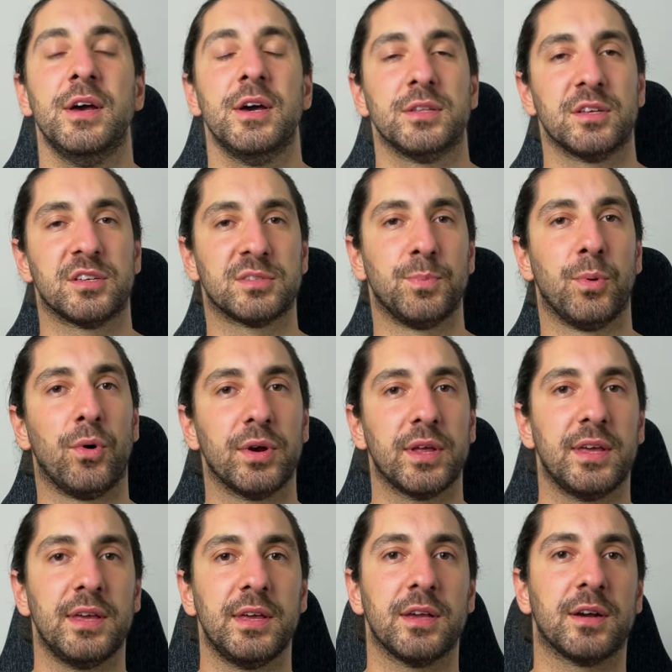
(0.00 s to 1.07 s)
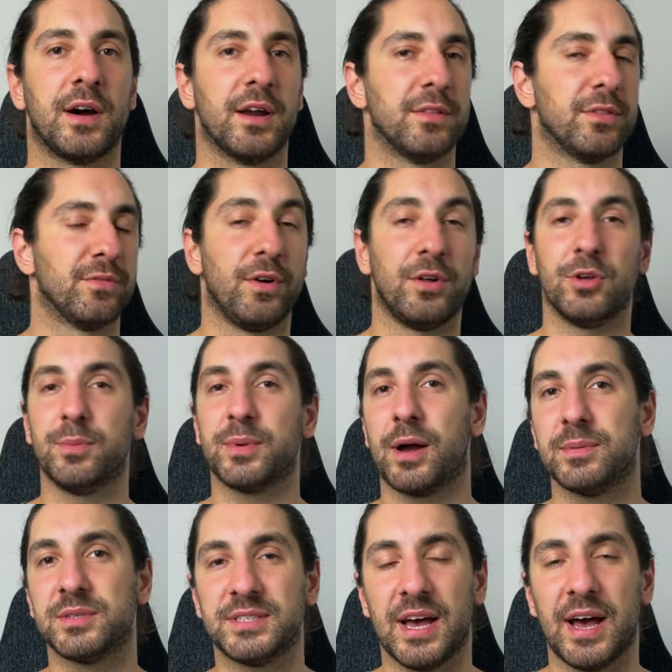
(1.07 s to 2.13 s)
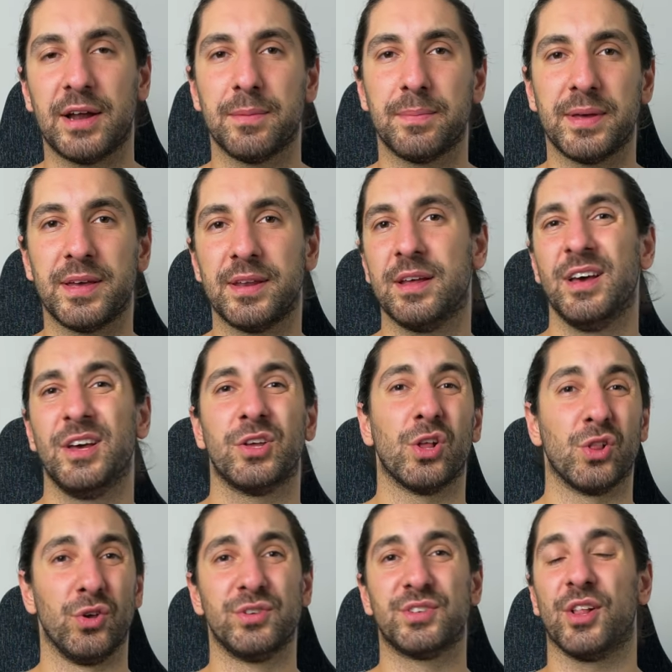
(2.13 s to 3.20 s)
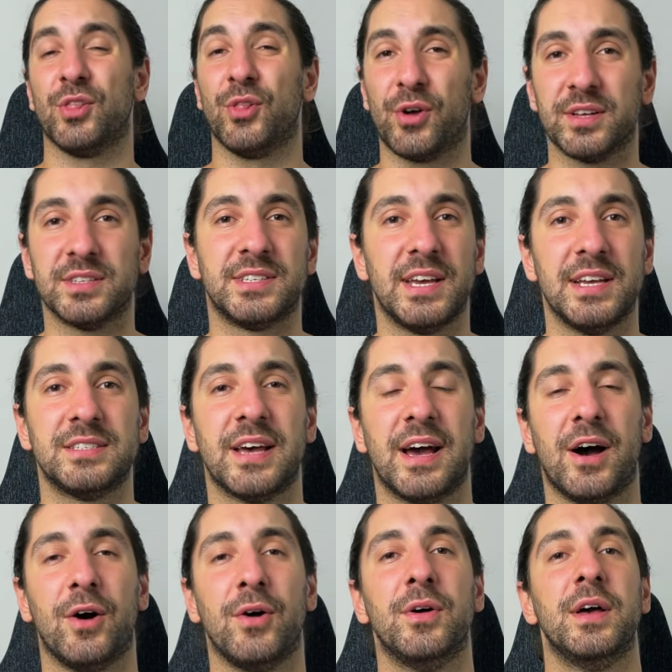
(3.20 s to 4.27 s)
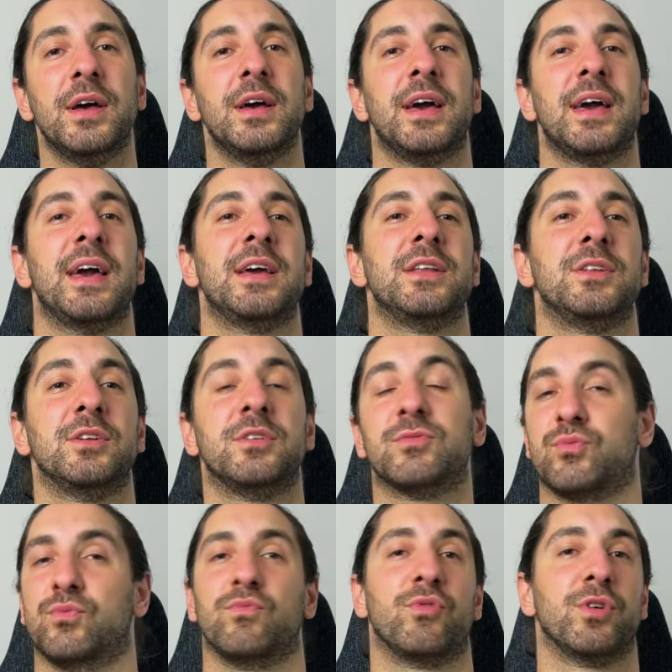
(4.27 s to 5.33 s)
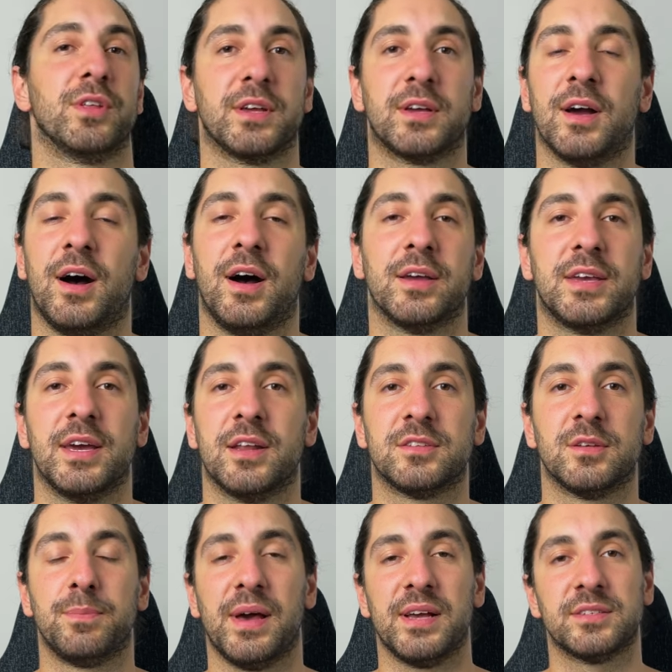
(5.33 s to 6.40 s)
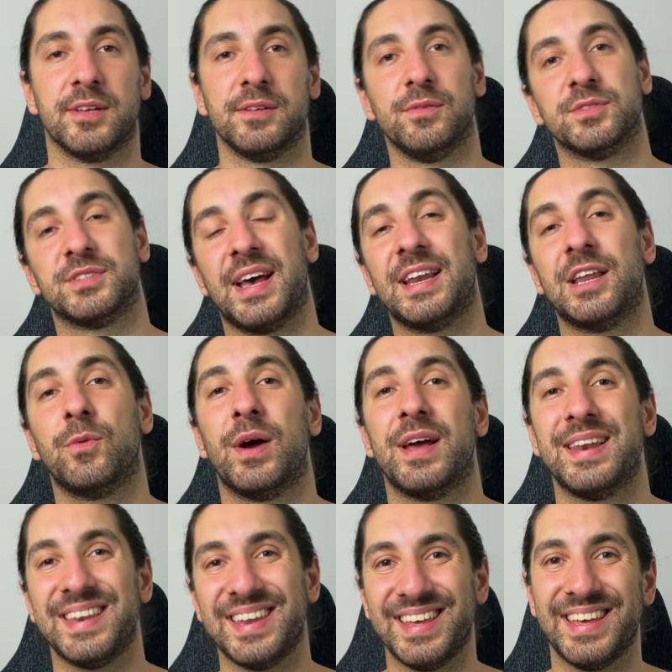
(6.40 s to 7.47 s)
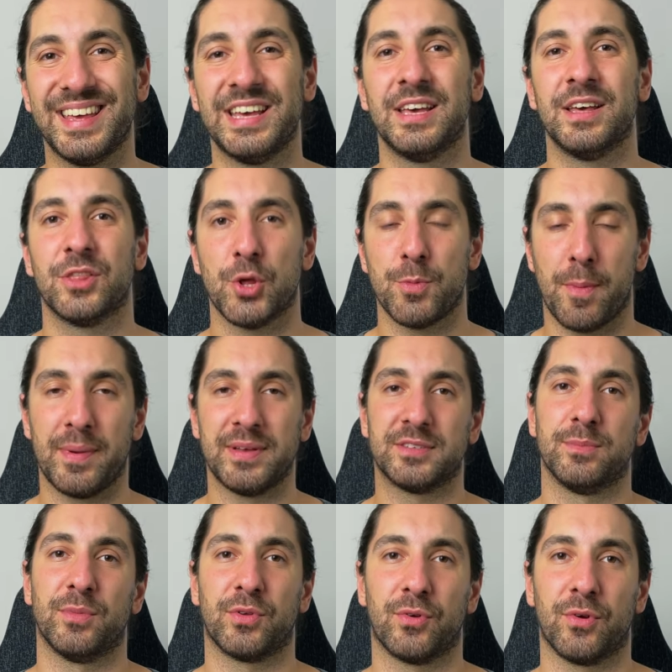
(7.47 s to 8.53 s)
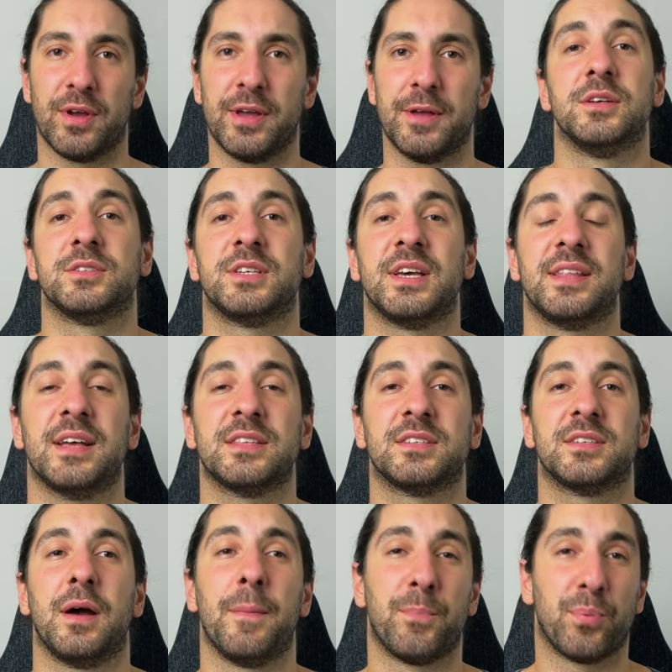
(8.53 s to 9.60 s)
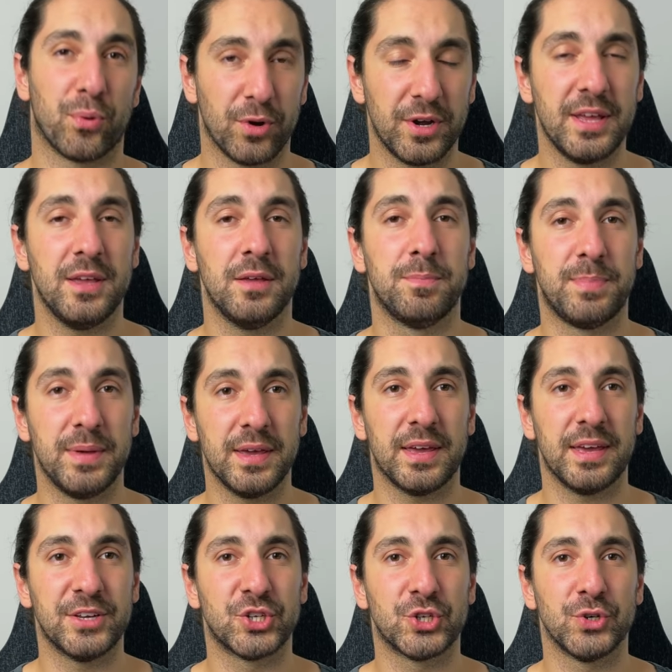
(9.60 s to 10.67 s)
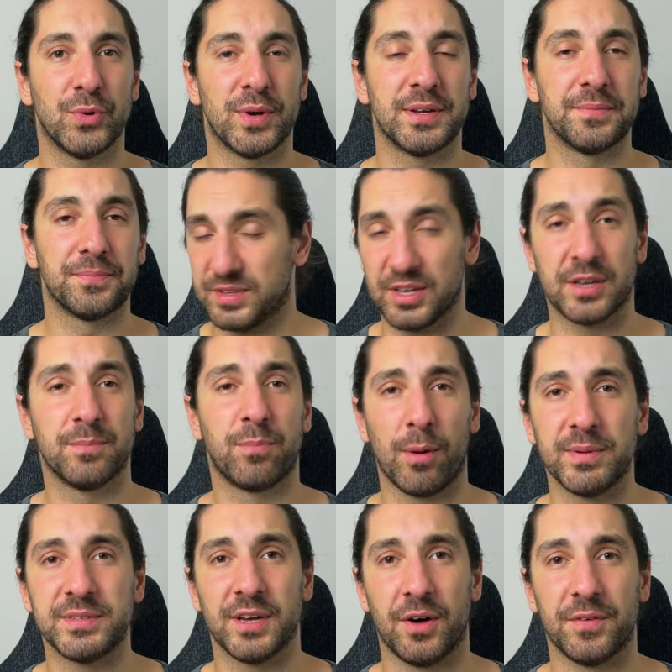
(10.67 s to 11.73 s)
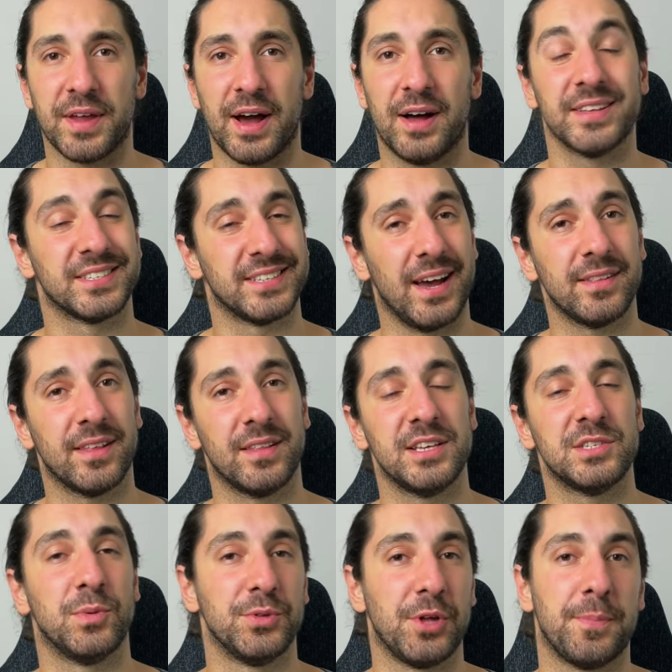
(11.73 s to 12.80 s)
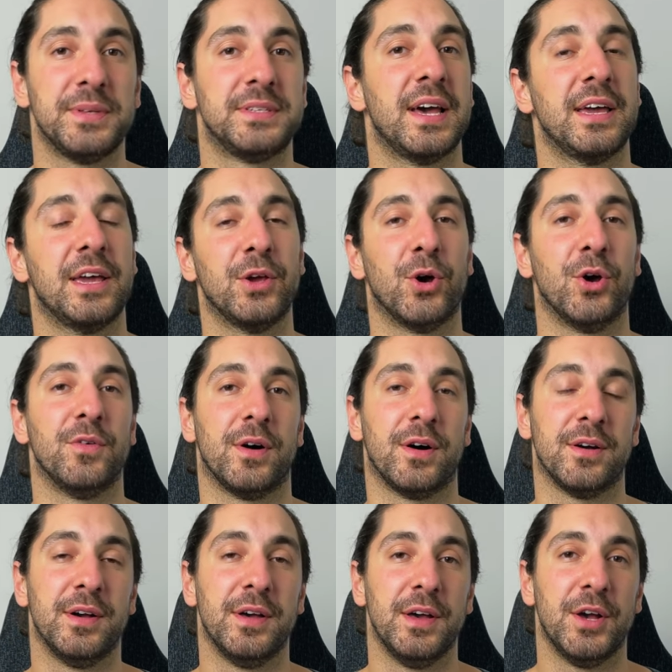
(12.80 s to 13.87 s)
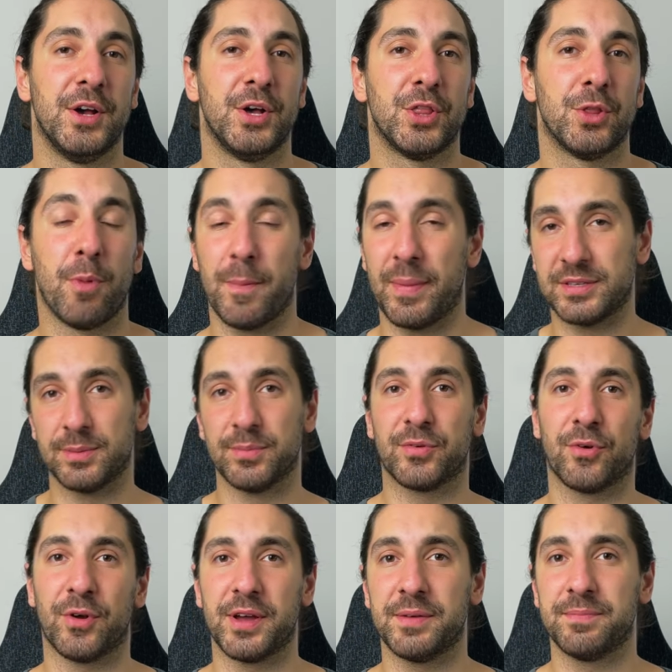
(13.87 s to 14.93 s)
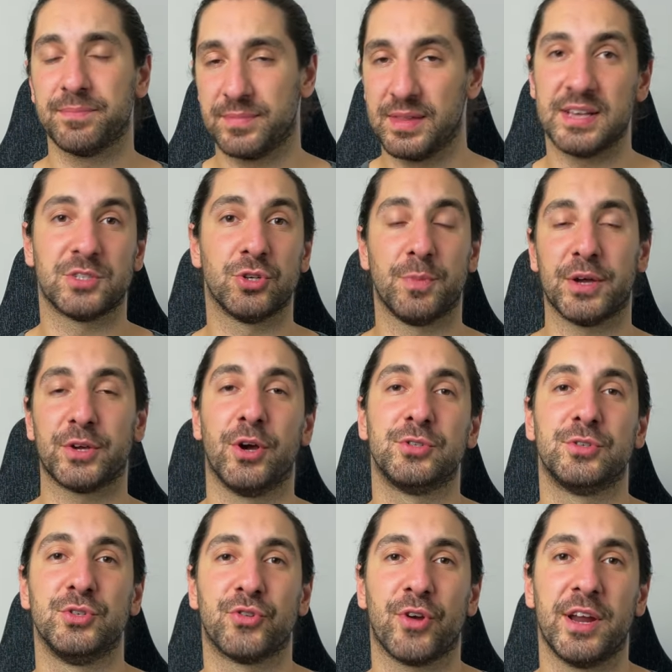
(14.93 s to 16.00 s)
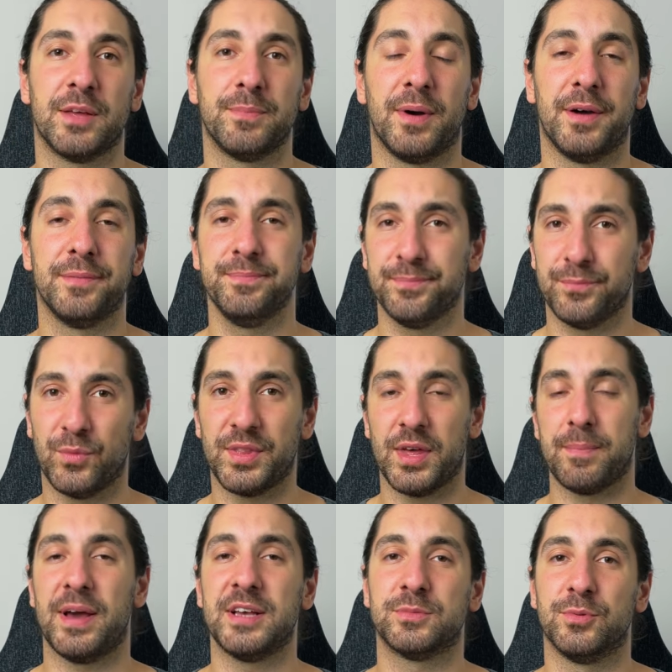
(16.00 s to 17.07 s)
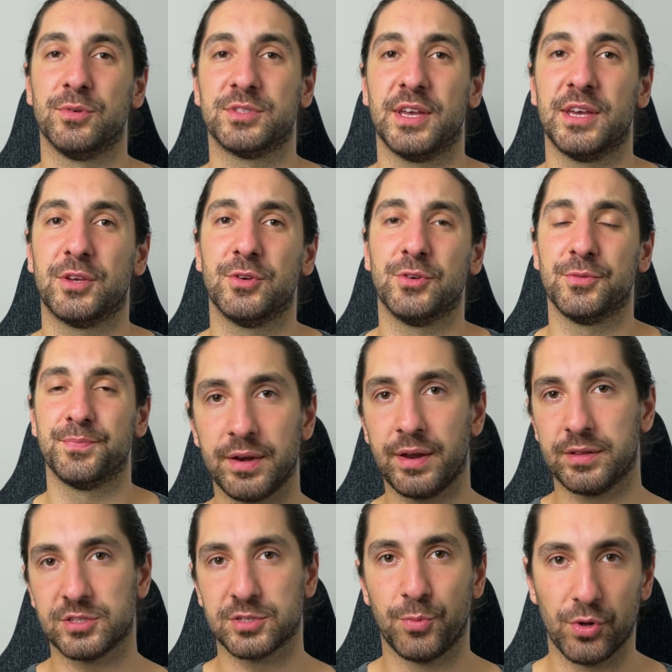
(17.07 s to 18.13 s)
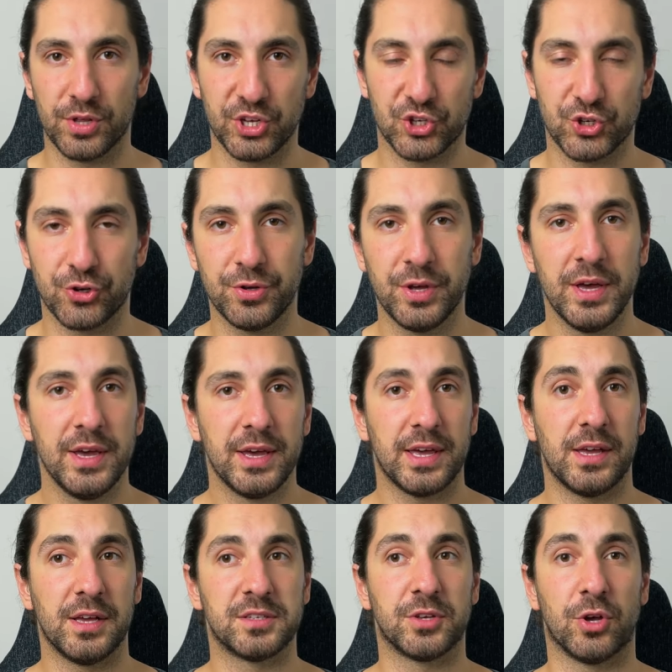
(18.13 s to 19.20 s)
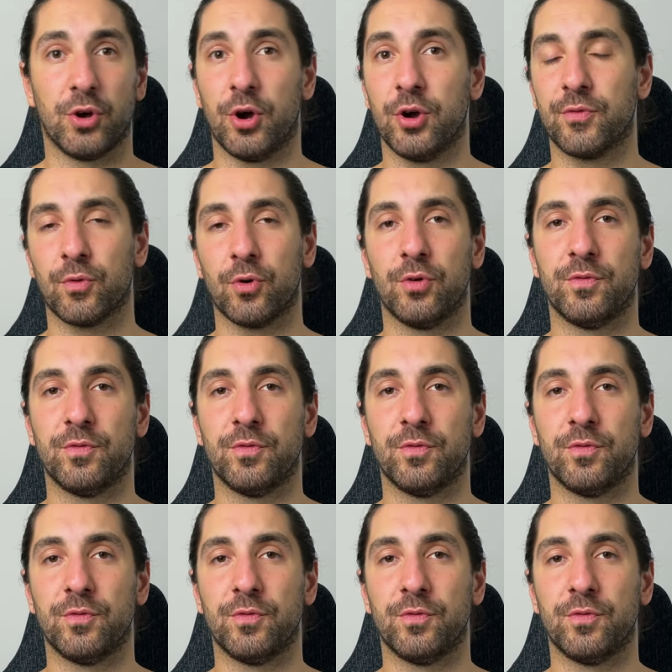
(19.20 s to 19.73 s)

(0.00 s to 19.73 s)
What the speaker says: The Sport here, kind of the volume comes down a bit, you lose a lot of detail, and you just really can't get it to bass levels anywhere near the Momentum 3. So yeah, that's a pretty big issue, and you can probably tell now, sadly, these will not be taking over the Momentum 3. They're still my go-to training bud with their bass boost EQ. Another small issue is overall